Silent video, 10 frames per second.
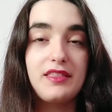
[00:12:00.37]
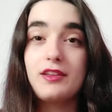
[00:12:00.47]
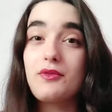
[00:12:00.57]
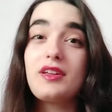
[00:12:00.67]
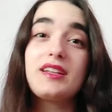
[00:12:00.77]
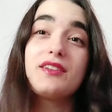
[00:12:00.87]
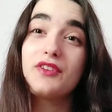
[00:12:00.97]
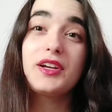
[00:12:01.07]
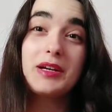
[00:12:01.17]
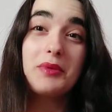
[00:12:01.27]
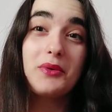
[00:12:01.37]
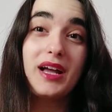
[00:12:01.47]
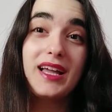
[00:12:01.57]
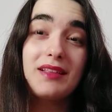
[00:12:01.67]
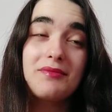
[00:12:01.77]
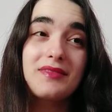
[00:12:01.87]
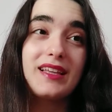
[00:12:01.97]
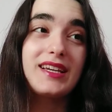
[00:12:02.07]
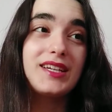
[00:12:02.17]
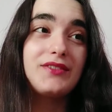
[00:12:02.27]
they do that in a very creepy way
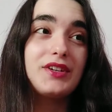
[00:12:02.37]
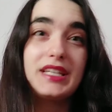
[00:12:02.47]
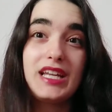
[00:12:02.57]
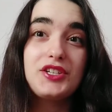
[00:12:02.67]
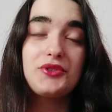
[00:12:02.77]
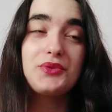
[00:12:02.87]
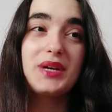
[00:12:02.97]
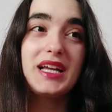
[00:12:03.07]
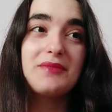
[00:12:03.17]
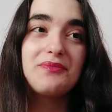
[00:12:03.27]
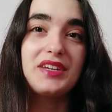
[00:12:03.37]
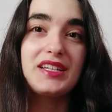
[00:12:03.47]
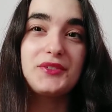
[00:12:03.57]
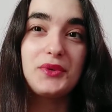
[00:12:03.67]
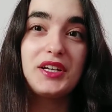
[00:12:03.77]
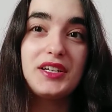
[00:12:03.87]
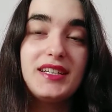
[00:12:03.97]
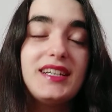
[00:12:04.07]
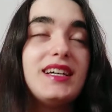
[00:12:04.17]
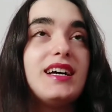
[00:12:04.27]
and in a very dangerous way, and it's weird.
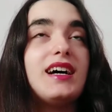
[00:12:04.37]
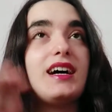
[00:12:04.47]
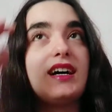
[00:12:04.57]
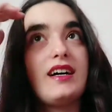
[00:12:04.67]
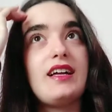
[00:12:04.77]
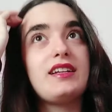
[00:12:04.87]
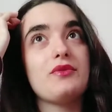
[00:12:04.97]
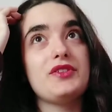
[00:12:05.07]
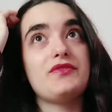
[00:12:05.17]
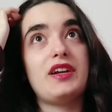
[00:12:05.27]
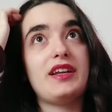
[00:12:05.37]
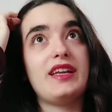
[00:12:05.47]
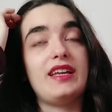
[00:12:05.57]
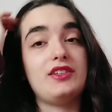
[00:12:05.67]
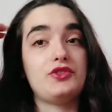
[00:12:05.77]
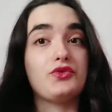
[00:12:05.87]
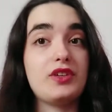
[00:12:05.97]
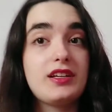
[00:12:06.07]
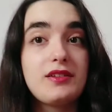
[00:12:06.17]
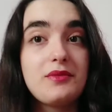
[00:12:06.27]
And I was very
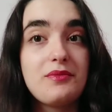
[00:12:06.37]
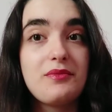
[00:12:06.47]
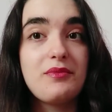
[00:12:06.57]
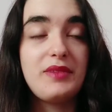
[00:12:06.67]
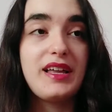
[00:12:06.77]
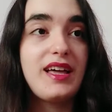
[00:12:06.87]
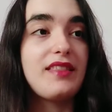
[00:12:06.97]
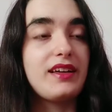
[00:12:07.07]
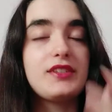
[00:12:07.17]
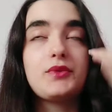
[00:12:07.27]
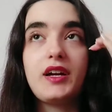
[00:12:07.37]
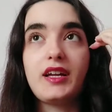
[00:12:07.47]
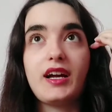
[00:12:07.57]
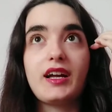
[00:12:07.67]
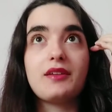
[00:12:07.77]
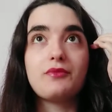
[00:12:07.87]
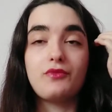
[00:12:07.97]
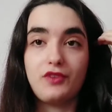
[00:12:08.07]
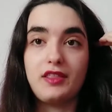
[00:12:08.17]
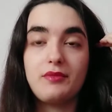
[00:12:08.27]
intrigued by that. That is why I
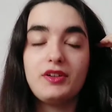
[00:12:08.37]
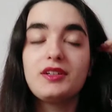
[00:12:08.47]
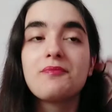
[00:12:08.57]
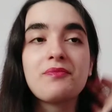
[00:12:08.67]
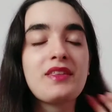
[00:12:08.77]
read the book.